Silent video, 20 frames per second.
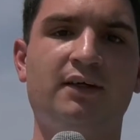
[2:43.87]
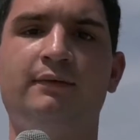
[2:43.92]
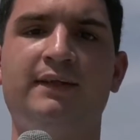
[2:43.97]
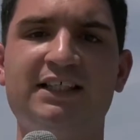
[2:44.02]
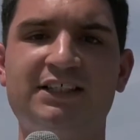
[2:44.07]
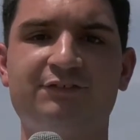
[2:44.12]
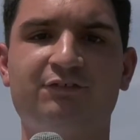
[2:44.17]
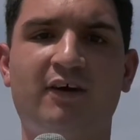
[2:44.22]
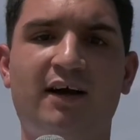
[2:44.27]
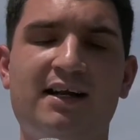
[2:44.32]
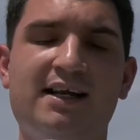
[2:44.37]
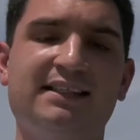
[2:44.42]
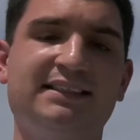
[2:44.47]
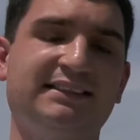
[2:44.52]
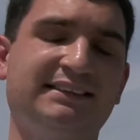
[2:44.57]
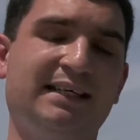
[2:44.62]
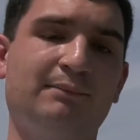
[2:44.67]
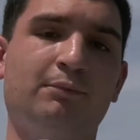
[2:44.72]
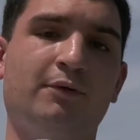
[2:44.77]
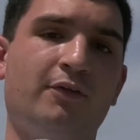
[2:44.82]
This Friday,
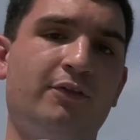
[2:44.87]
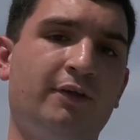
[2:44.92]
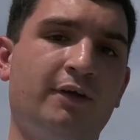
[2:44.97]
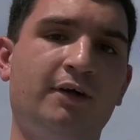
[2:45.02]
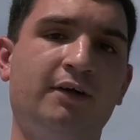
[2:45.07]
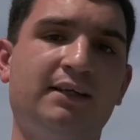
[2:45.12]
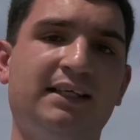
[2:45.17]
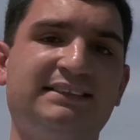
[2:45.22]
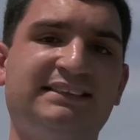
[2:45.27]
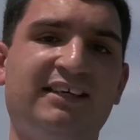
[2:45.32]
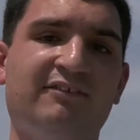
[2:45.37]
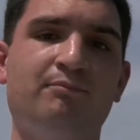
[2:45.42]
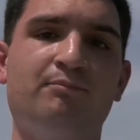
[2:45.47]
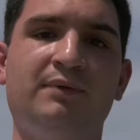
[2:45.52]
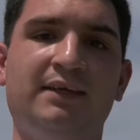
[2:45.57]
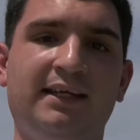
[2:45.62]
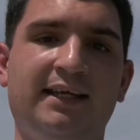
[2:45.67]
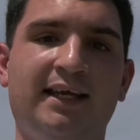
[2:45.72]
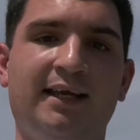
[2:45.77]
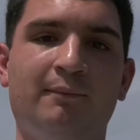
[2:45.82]
September 3rd at 7
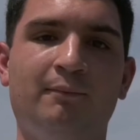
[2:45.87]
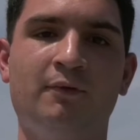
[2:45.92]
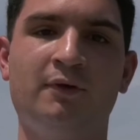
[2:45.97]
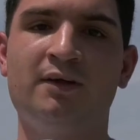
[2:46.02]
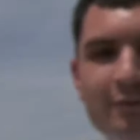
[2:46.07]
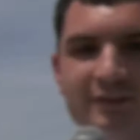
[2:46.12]
p.m.